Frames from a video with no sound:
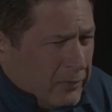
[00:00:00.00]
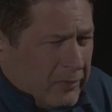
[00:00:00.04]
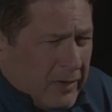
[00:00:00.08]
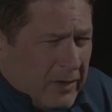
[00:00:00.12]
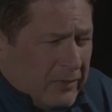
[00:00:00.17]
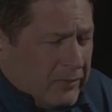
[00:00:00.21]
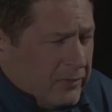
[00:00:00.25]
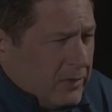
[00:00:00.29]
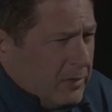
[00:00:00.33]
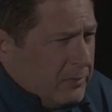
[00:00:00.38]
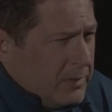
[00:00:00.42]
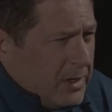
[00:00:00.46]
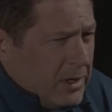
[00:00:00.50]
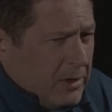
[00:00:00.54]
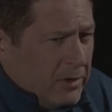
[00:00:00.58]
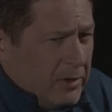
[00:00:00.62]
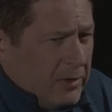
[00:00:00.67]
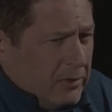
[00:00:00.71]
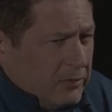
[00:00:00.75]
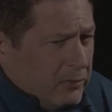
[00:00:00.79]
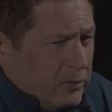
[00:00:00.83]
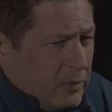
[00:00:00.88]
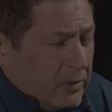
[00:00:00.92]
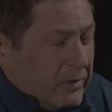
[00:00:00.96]
there's like some
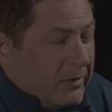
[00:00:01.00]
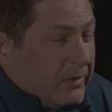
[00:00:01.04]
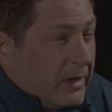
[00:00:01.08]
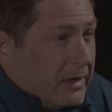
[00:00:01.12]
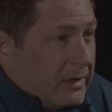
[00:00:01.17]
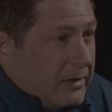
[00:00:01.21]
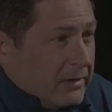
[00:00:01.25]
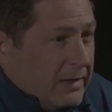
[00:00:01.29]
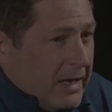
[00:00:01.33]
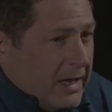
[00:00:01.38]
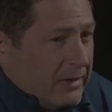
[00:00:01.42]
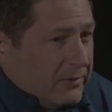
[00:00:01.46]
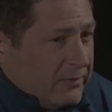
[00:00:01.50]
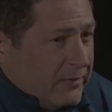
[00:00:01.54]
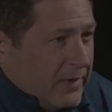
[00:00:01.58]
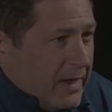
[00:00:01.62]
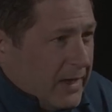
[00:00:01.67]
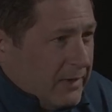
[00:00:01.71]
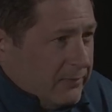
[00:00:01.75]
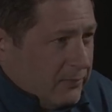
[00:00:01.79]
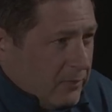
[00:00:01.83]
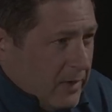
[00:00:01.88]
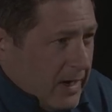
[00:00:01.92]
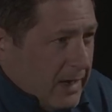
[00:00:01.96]
areas where it's like class
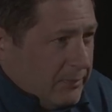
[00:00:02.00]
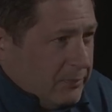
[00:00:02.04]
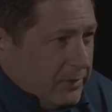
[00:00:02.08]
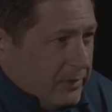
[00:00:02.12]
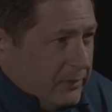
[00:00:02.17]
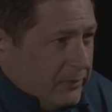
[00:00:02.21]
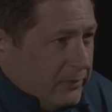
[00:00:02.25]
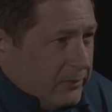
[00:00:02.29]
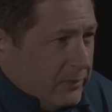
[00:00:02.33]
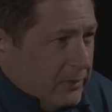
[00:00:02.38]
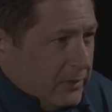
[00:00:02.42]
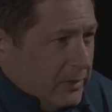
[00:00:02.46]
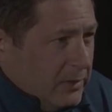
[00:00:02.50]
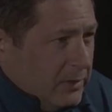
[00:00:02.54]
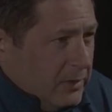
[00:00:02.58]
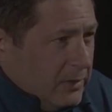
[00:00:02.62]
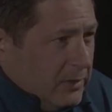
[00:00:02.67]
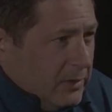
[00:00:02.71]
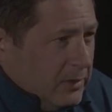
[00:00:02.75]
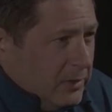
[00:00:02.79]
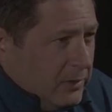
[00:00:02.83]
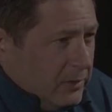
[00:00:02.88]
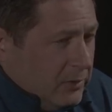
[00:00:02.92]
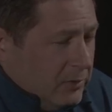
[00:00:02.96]
five rapids
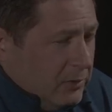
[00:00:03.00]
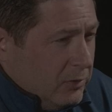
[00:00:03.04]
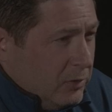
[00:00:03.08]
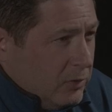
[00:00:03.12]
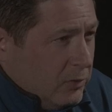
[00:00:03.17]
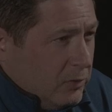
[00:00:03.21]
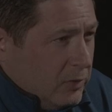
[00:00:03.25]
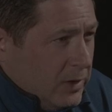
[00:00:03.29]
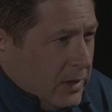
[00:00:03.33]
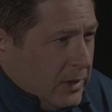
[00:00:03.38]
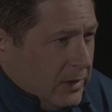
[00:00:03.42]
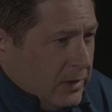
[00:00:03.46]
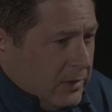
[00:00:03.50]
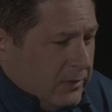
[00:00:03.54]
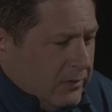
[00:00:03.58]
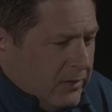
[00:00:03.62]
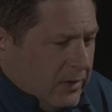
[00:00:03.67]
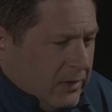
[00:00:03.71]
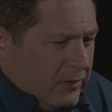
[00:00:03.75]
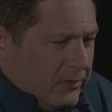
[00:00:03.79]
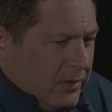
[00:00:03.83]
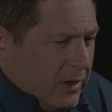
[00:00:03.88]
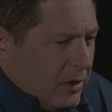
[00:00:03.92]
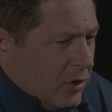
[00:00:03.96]
you know and
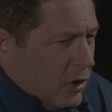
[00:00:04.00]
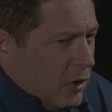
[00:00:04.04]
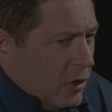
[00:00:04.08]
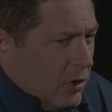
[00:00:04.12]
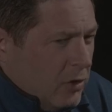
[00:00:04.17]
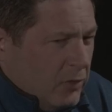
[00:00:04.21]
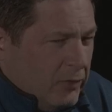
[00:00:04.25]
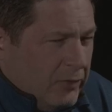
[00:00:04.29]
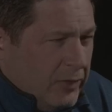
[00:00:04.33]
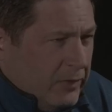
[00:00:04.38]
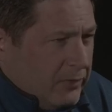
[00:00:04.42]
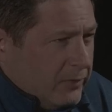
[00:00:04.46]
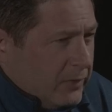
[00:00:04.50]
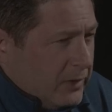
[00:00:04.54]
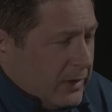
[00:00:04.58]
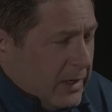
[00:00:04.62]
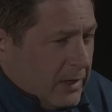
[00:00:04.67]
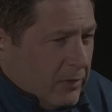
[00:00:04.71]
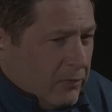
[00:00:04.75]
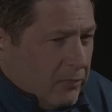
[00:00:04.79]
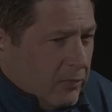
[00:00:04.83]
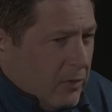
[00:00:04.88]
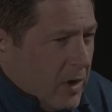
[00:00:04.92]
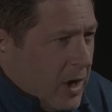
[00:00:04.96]
it's it's like all
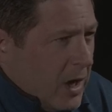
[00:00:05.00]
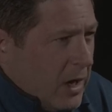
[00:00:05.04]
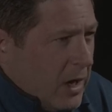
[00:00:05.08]
different like